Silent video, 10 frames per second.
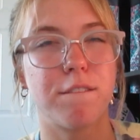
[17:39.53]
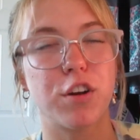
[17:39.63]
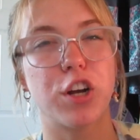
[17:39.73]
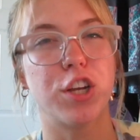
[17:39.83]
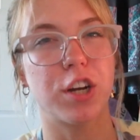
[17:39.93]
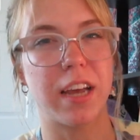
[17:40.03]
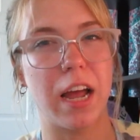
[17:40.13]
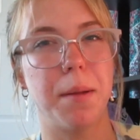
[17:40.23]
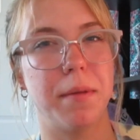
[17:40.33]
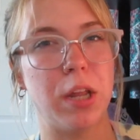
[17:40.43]
for your
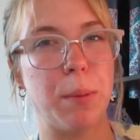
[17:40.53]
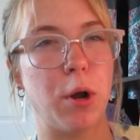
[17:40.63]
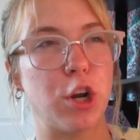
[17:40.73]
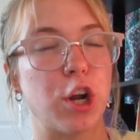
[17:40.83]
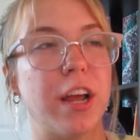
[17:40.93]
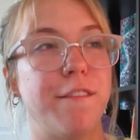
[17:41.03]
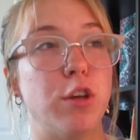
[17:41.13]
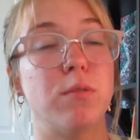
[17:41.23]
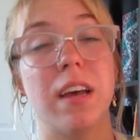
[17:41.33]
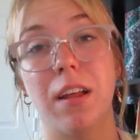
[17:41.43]
accountability partner if
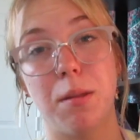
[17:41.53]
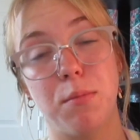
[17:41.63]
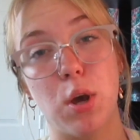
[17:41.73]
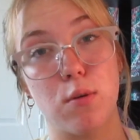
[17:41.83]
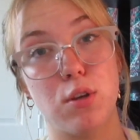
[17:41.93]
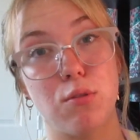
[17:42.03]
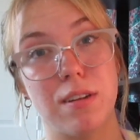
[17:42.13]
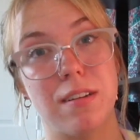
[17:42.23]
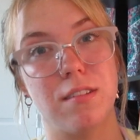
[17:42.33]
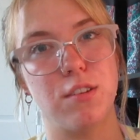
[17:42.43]
you tell them no, you
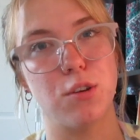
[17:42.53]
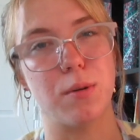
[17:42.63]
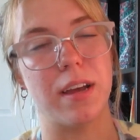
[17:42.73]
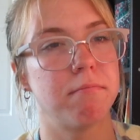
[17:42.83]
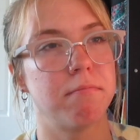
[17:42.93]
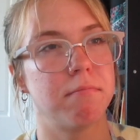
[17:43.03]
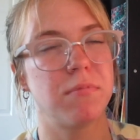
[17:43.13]
didn't do it.